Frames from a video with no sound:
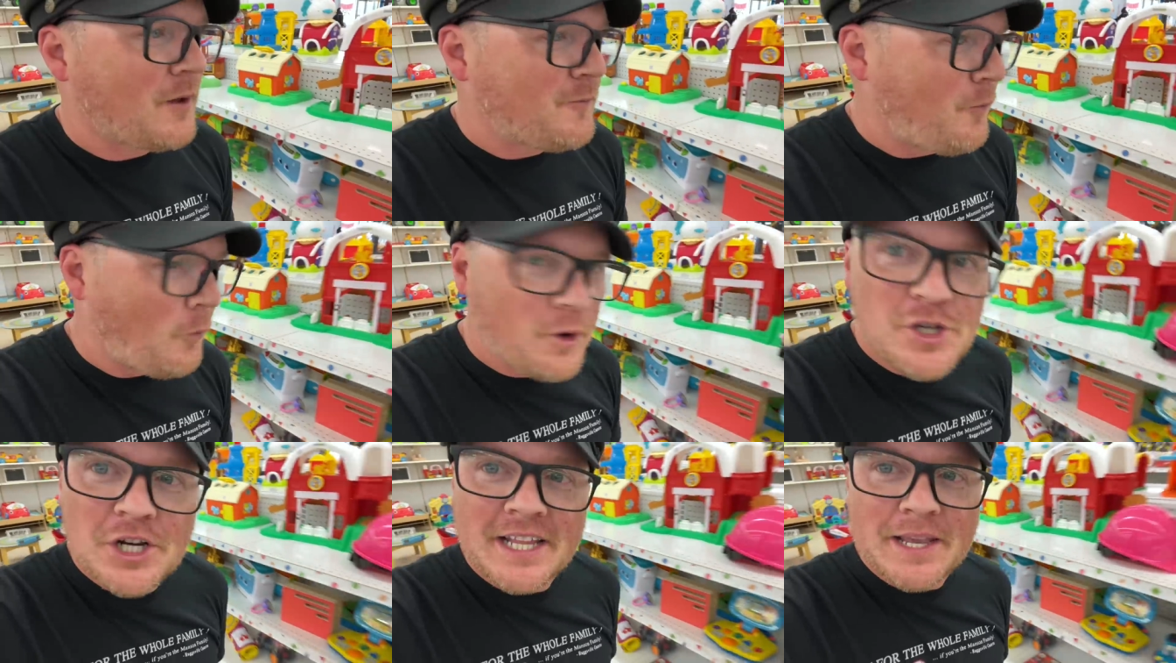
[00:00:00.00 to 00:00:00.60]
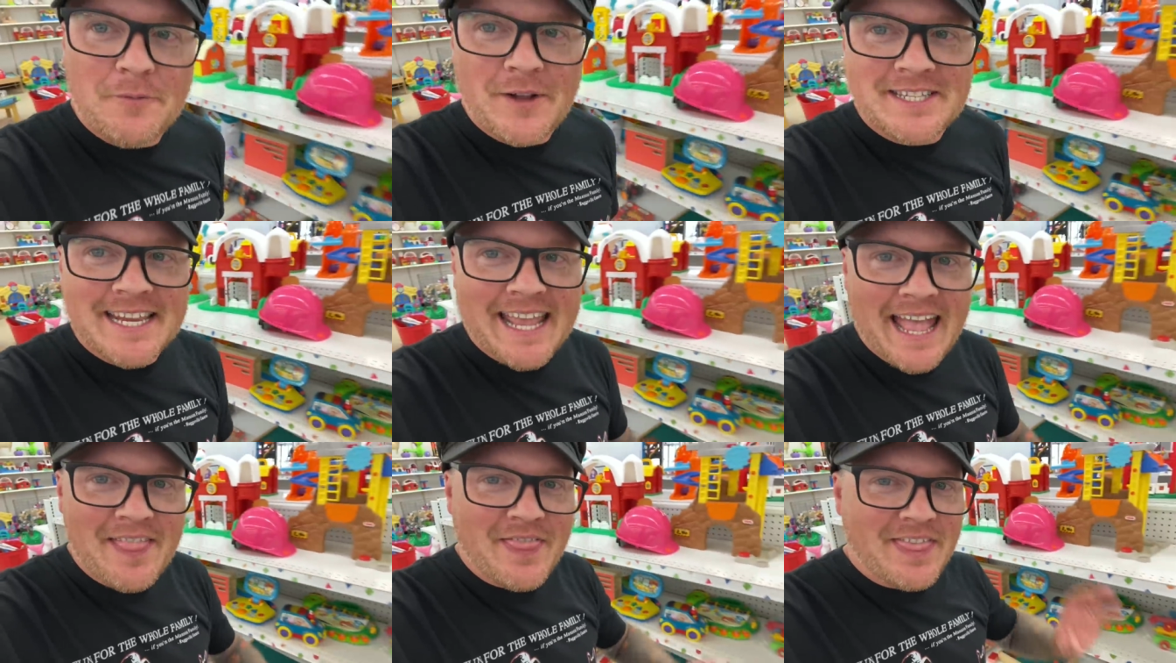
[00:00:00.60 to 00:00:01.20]
Unfortunately, once
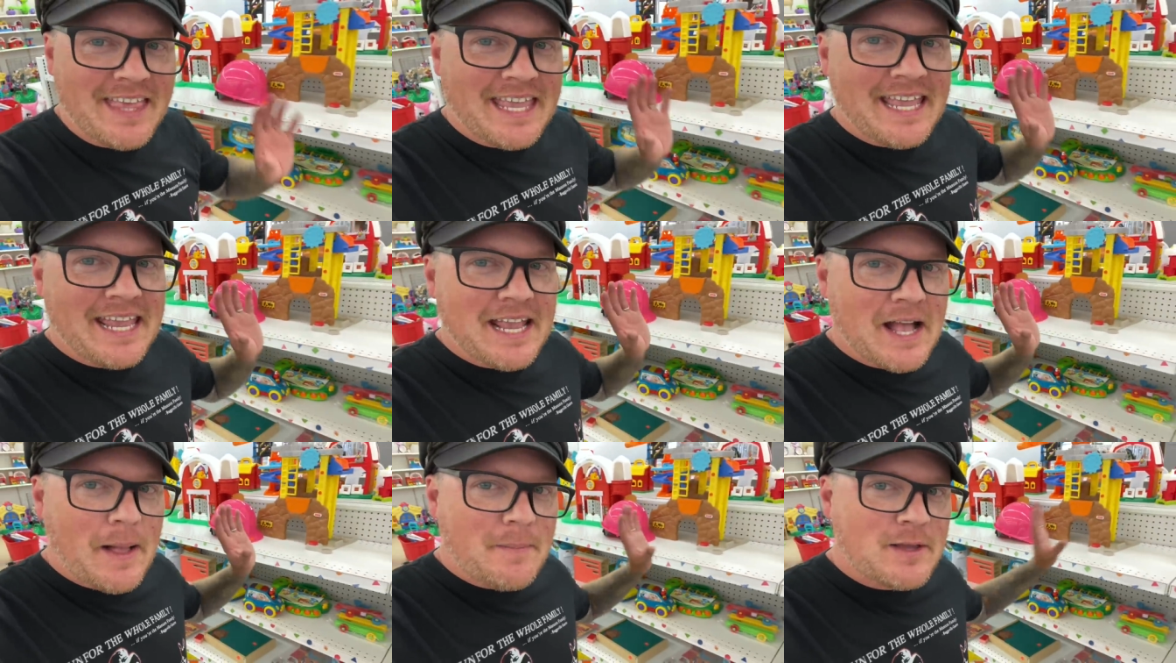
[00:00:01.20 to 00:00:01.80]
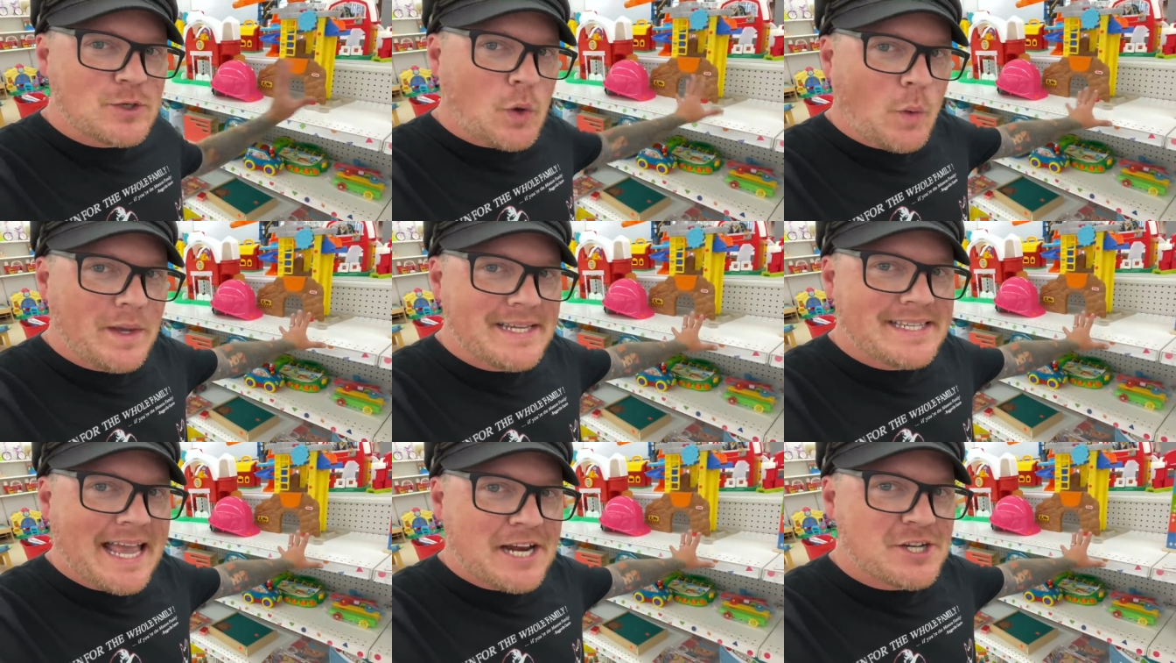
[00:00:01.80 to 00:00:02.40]
again, the
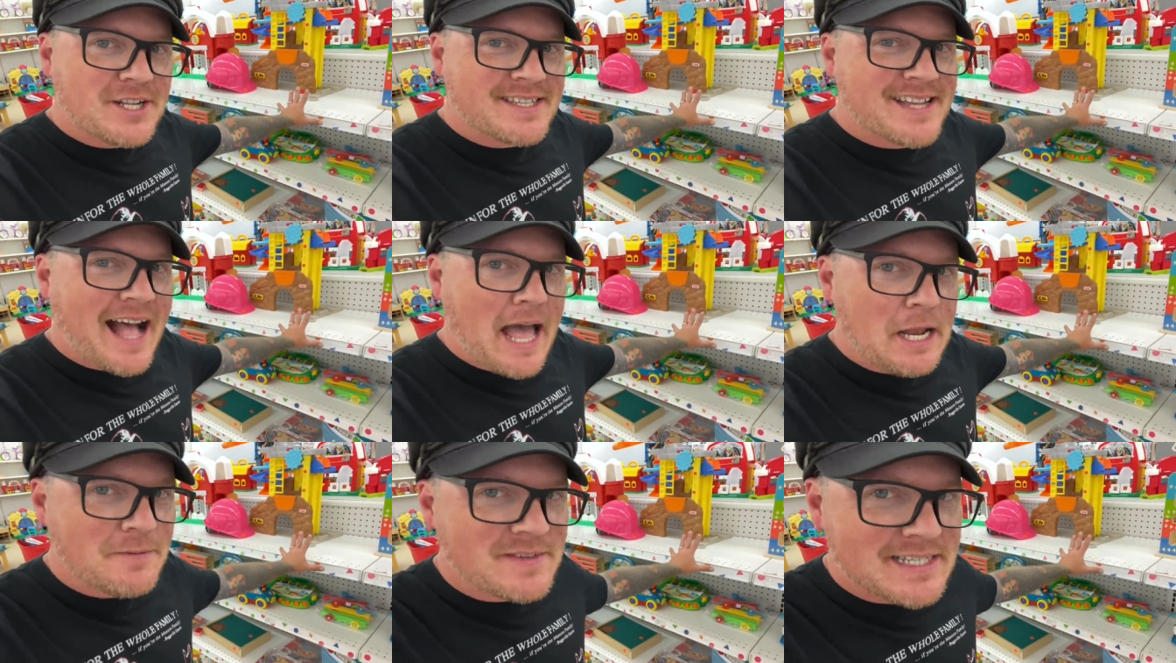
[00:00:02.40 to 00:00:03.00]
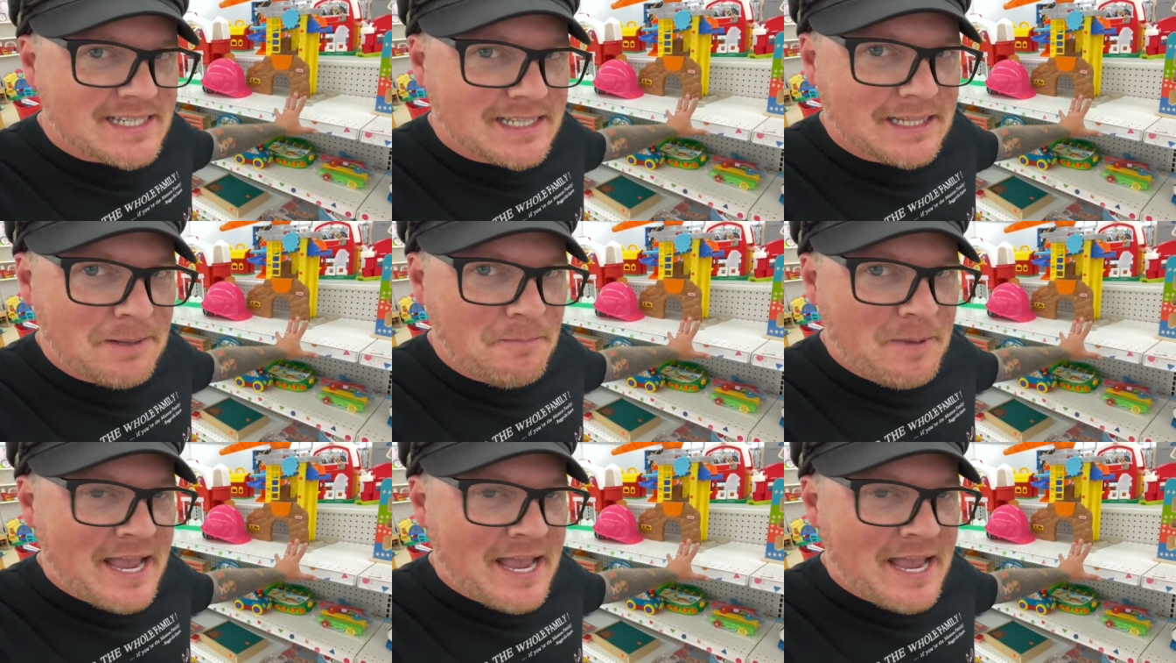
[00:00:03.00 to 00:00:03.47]
toy section's kind of slim